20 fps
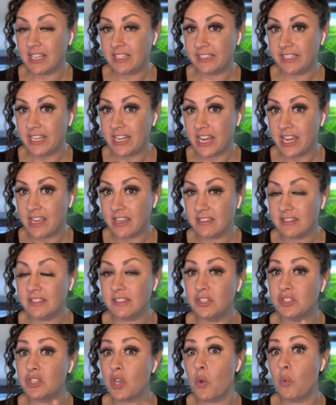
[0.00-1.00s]
cleanings,
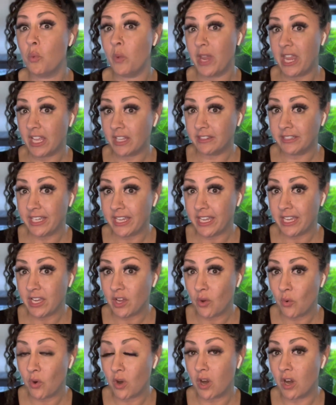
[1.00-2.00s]
so weekly
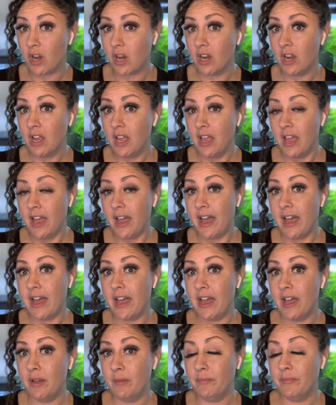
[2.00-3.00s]
or
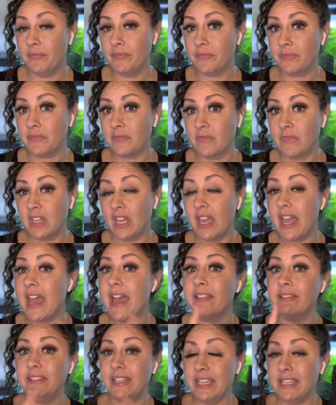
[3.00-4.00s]

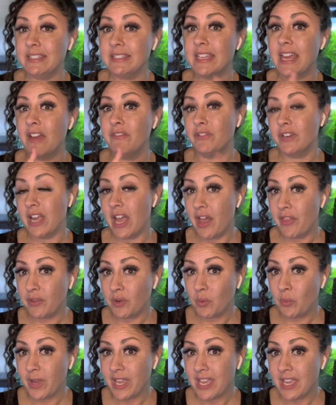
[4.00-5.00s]
at least every other
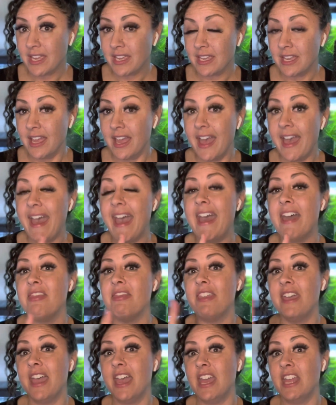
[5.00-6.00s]
week. And
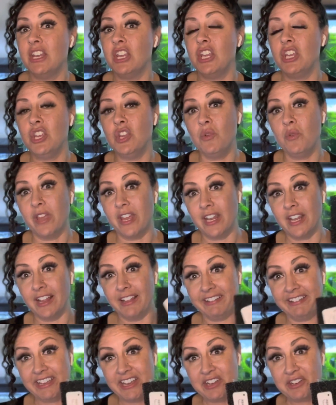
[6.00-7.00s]
then you can
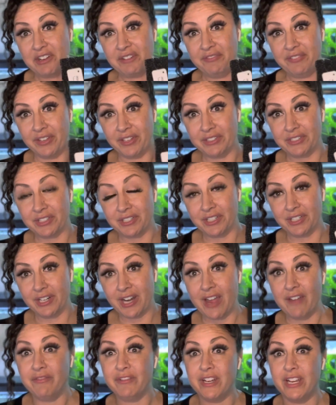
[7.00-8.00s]
clean your filter
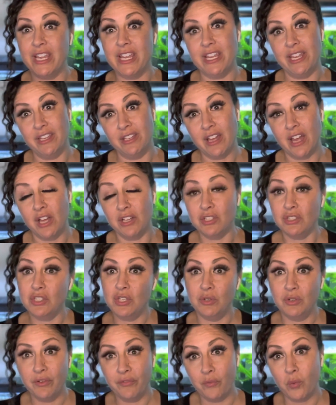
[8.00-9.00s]
every
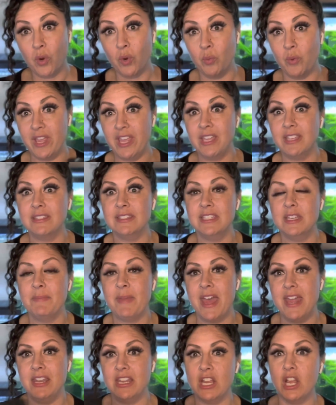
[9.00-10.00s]
2 to 4 weeks,
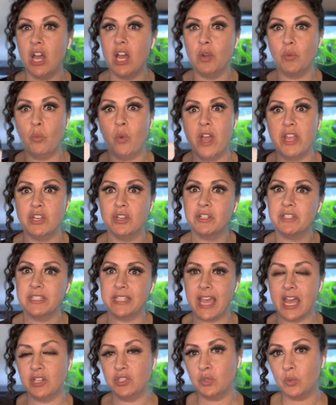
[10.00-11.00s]
depending on what your
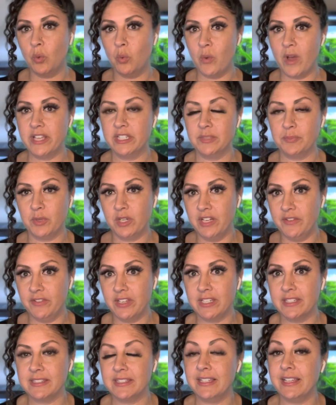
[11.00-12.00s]
schedule was
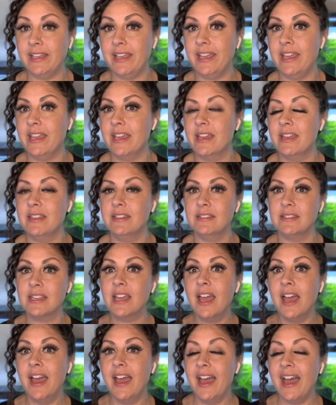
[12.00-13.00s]
previously and
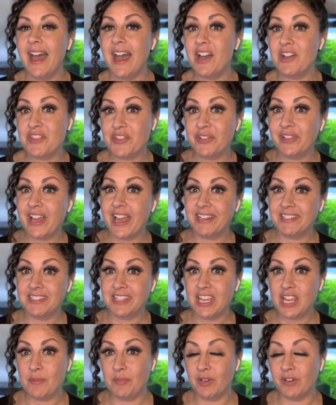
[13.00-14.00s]
how you like to
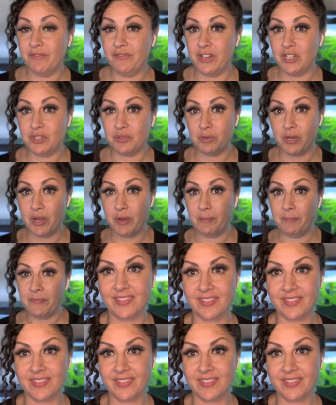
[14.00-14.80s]
keep your fish room.